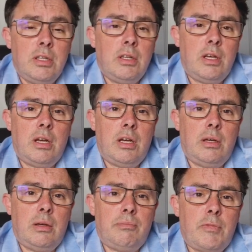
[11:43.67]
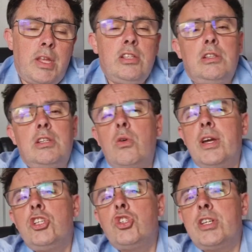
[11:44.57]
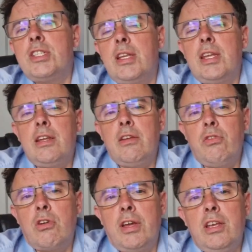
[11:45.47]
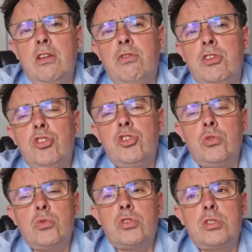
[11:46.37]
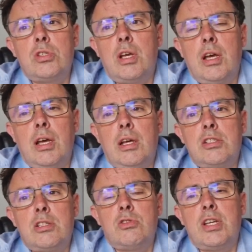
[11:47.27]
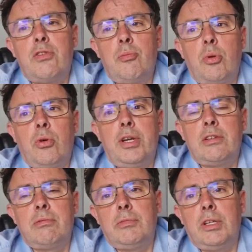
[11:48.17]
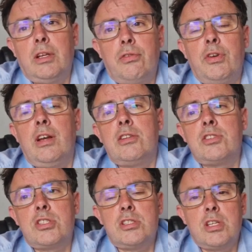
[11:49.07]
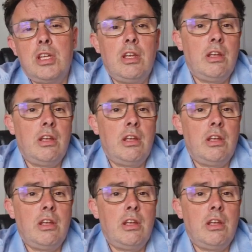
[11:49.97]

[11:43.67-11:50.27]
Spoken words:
Quite interesting here, if you've got individuals, so self-employed, freelancers,